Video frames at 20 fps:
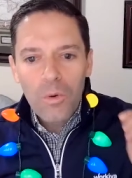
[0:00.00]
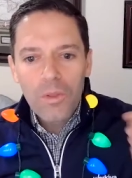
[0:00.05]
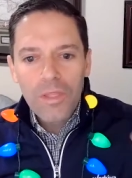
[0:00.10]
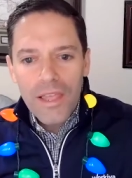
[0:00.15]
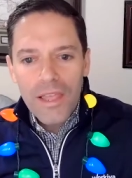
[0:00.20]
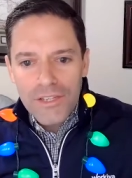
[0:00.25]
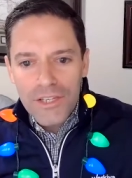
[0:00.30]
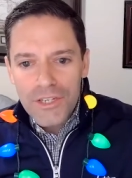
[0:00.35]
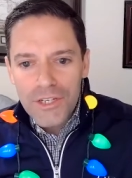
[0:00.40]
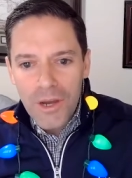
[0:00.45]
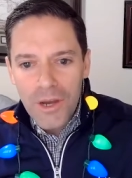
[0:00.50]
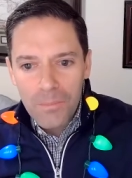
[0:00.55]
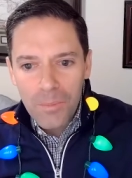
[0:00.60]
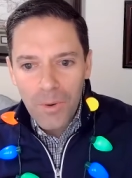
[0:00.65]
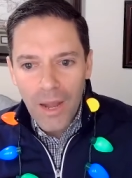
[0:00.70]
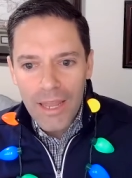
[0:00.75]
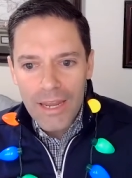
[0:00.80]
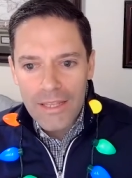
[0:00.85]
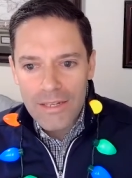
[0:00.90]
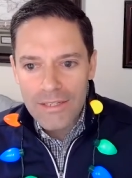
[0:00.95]
Well, let's jump
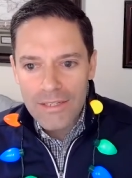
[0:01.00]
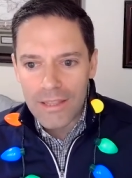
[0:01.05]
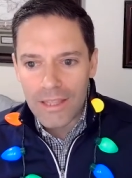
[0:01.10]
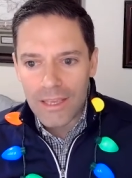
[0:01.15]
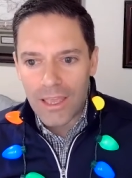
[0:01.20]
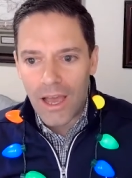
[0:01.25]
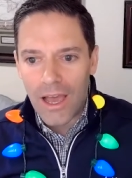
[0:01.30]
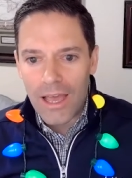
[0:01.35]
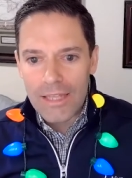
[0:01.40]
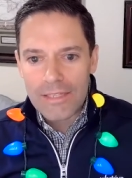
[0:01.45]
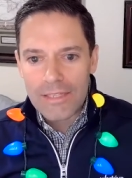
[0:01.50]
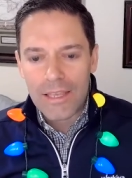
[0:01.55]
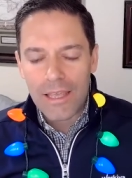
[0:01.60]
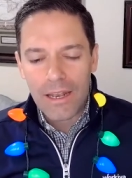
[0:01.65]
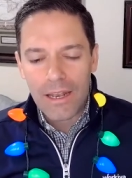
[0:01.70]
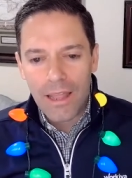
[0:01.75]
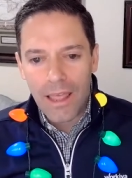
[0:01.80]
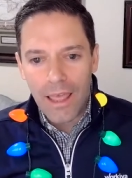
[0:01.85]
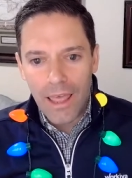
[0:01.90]
right into the content.